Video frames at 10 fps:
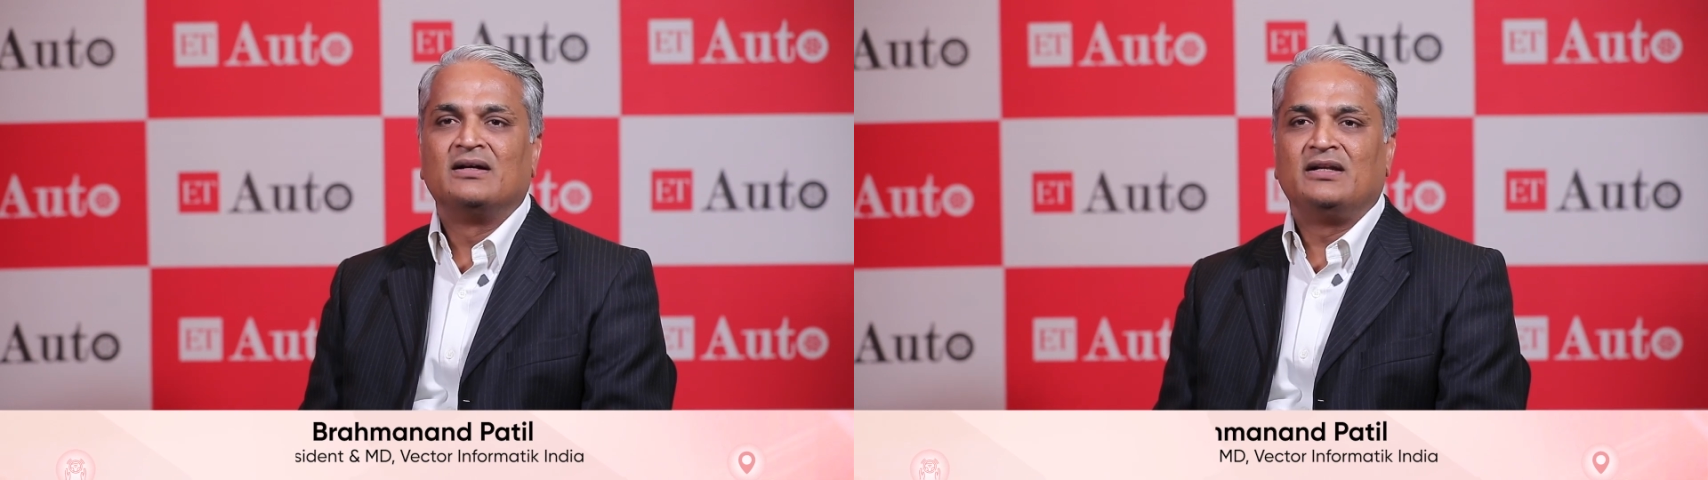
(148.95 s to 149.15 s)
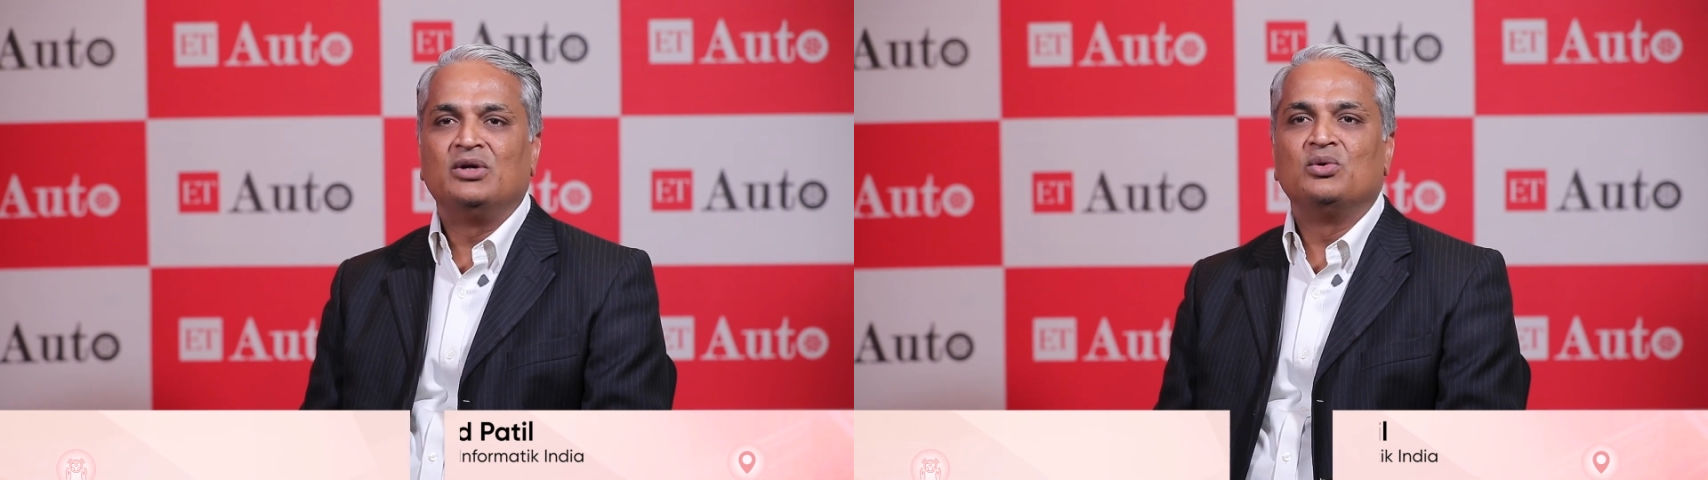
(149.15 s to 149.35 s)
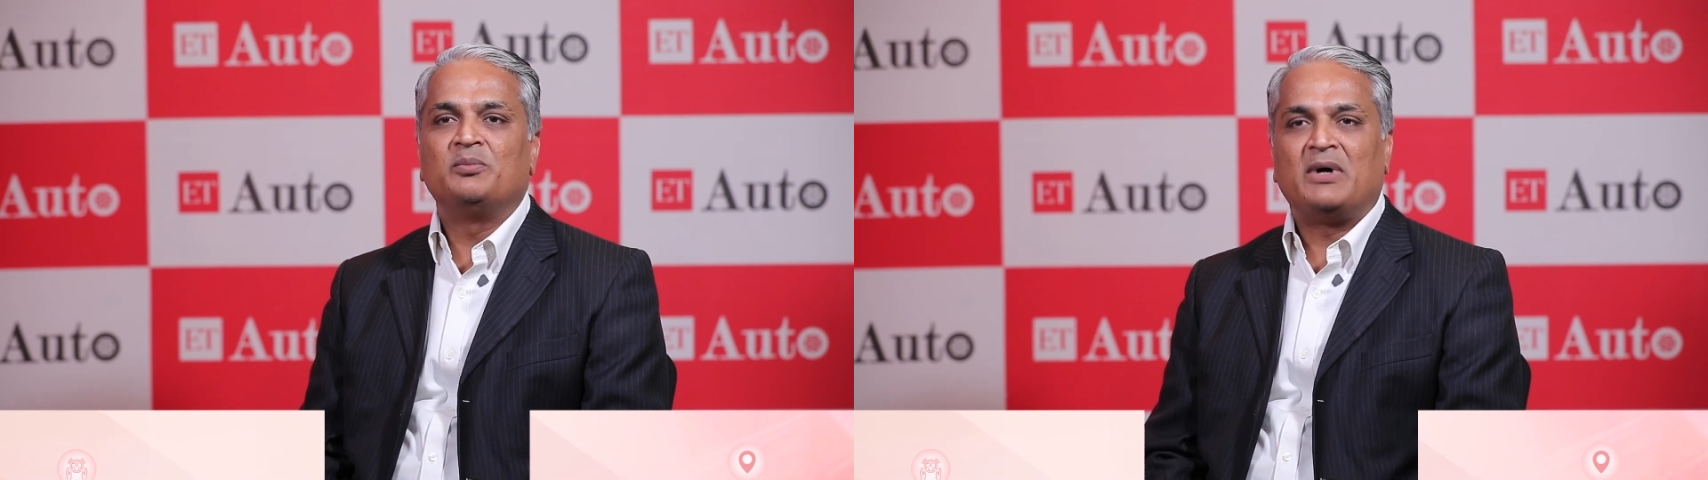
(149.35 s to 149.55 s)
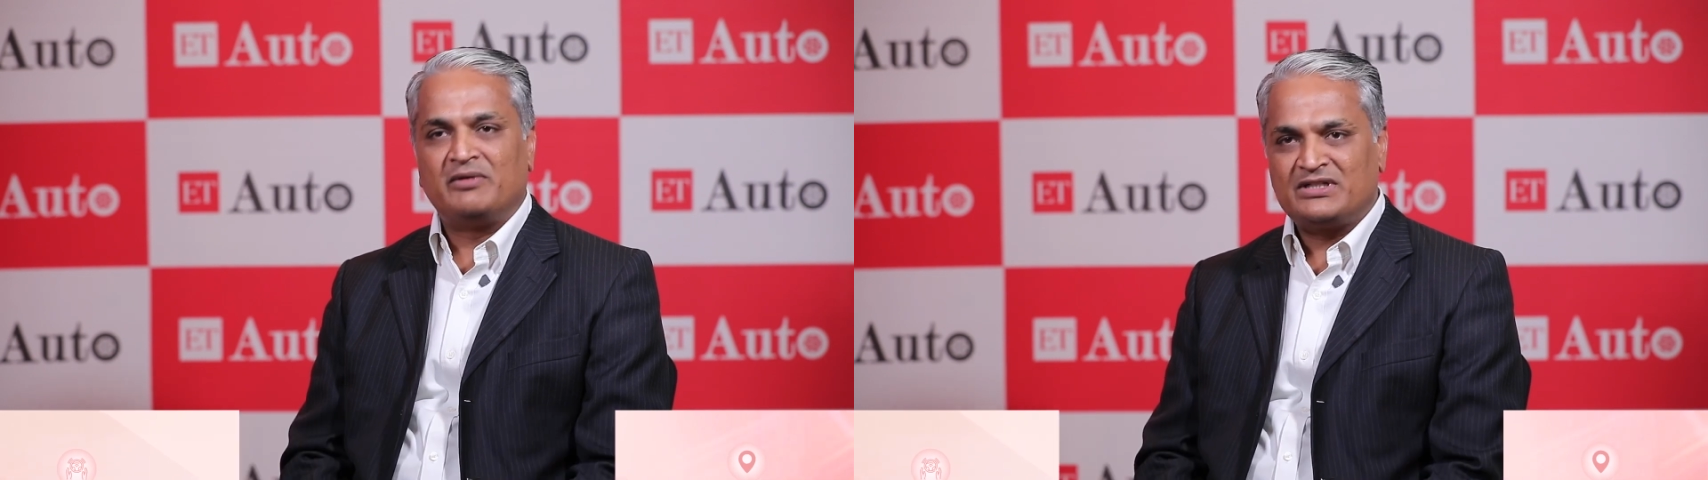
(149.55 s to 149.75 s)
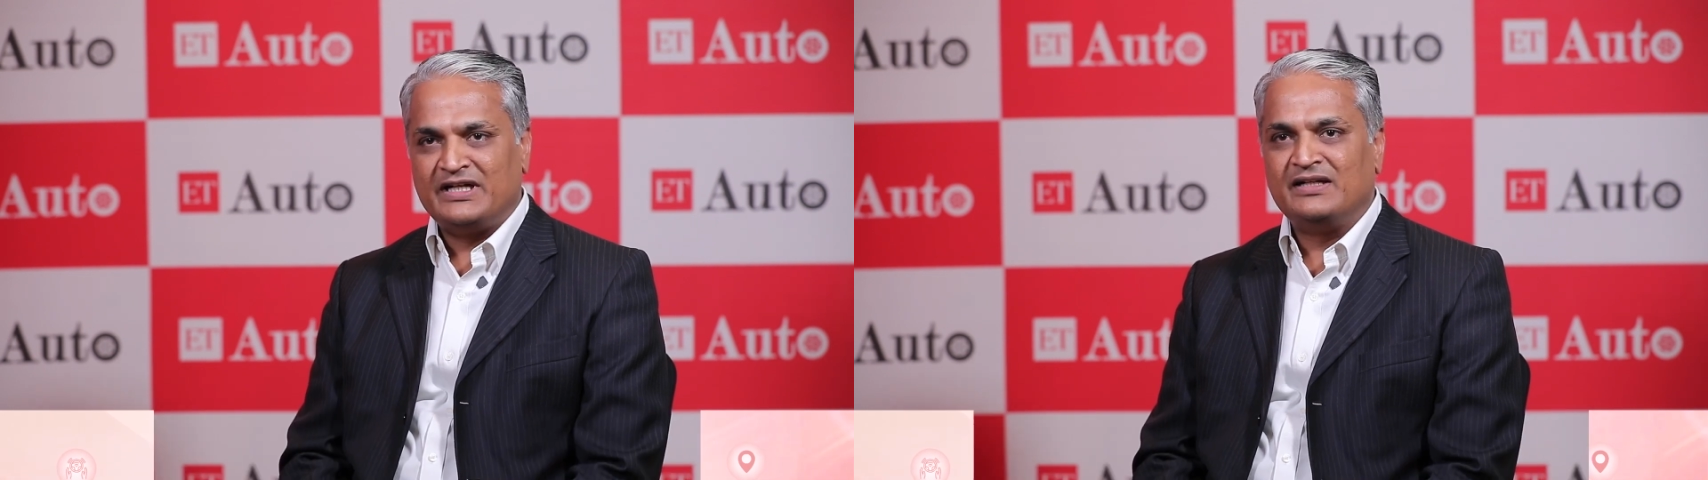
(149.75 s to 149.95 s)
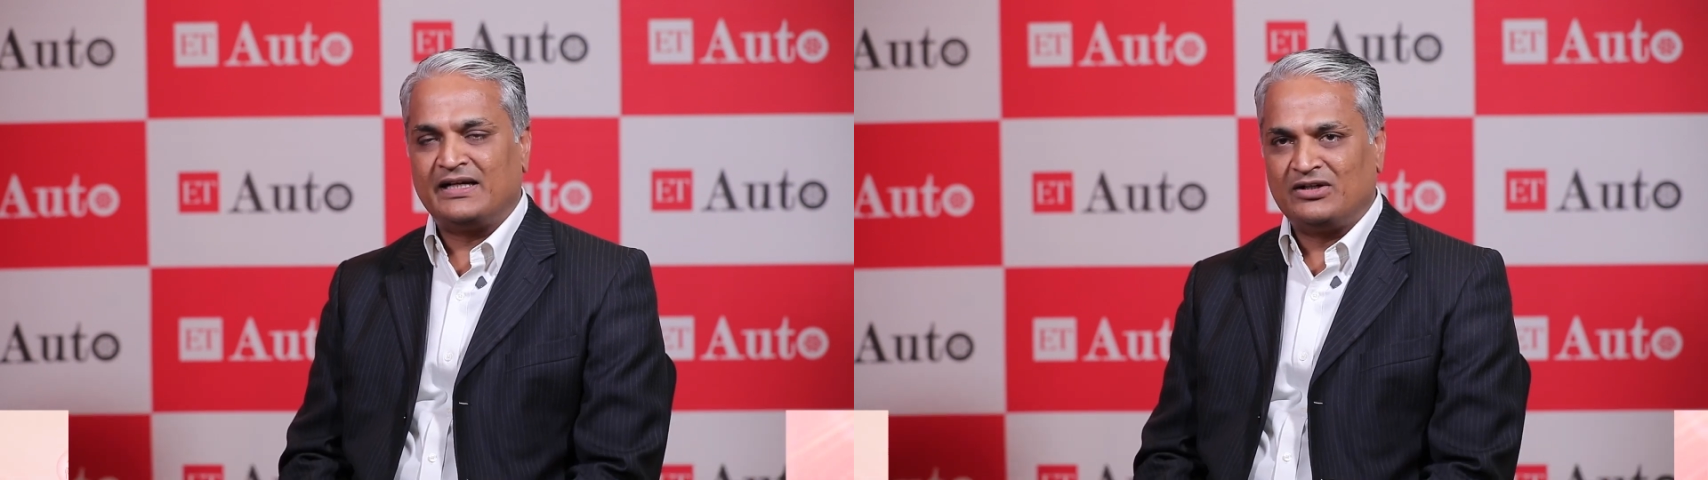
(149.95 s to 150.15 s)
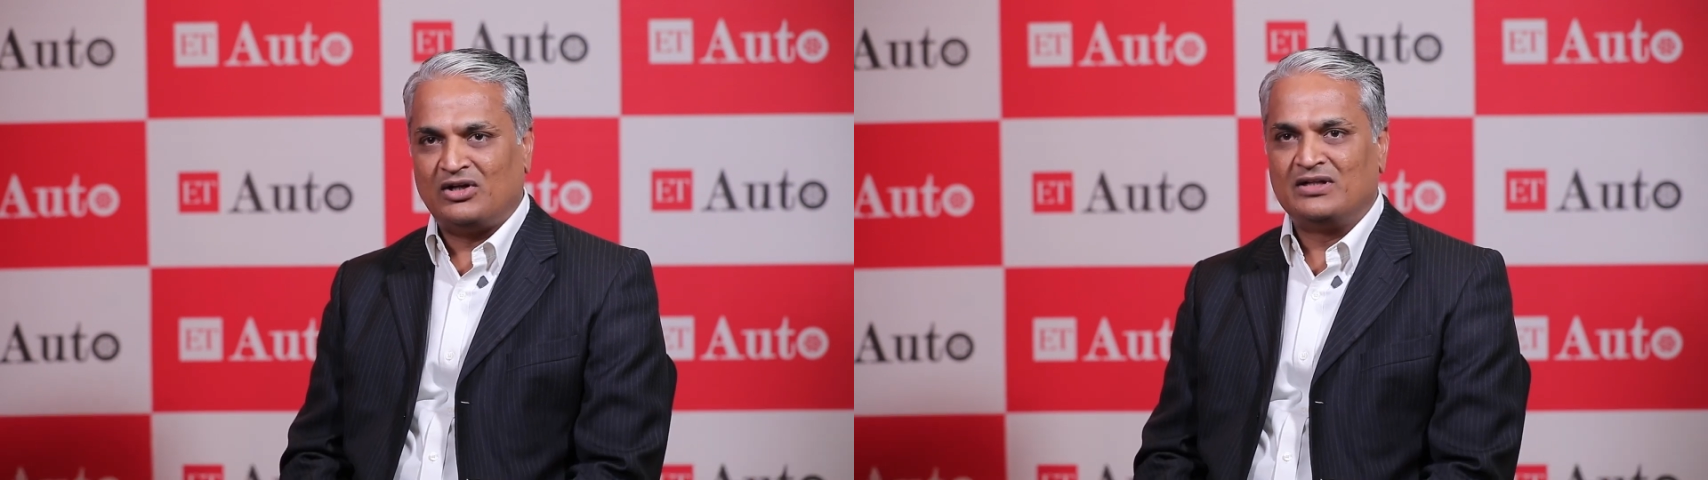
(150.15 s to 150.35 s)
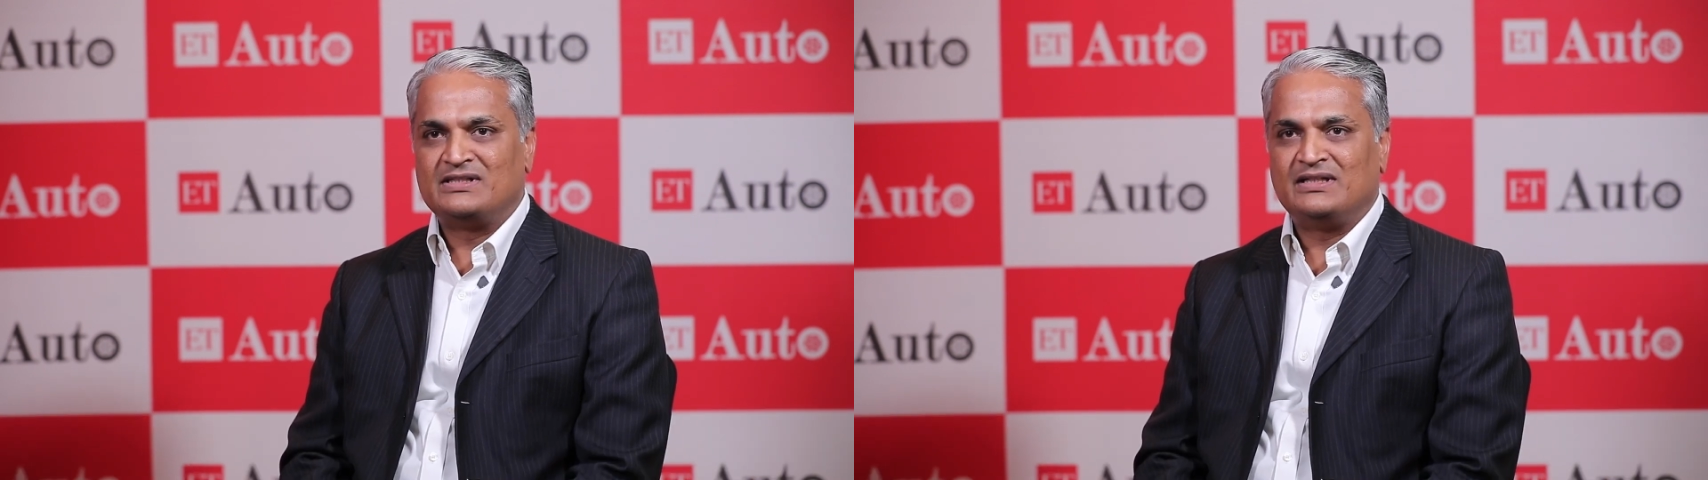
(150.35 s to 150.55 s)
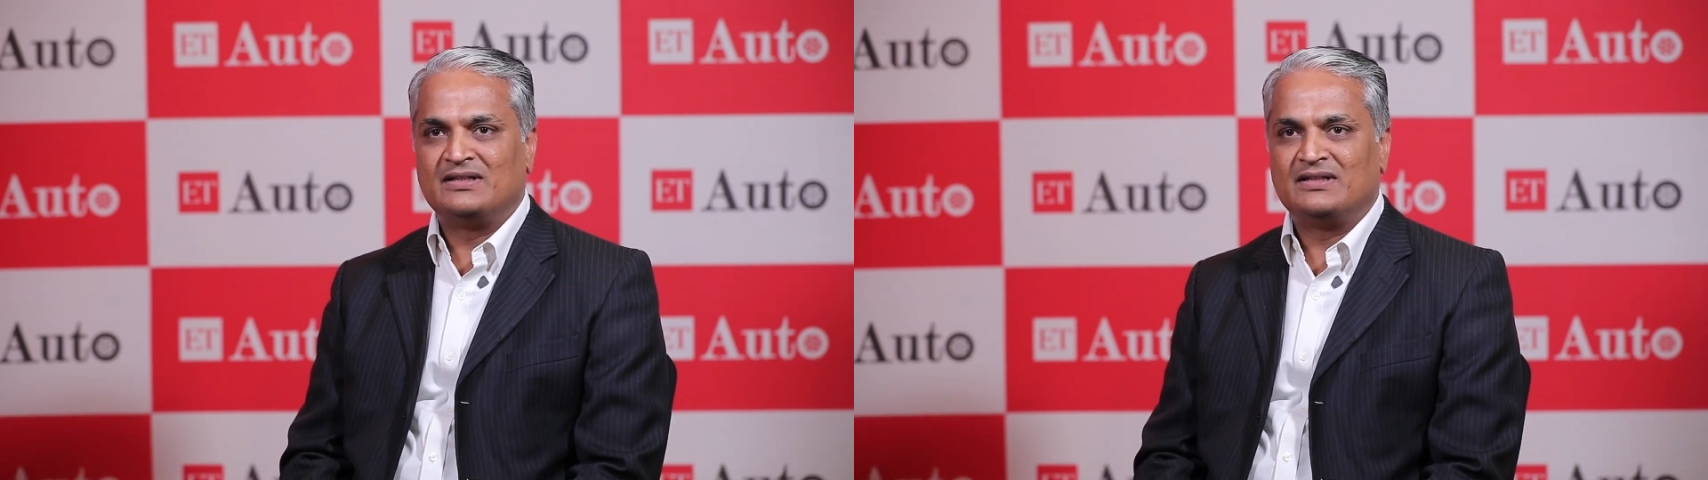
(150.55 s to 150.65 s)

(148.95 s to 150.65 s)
new powertrain technology,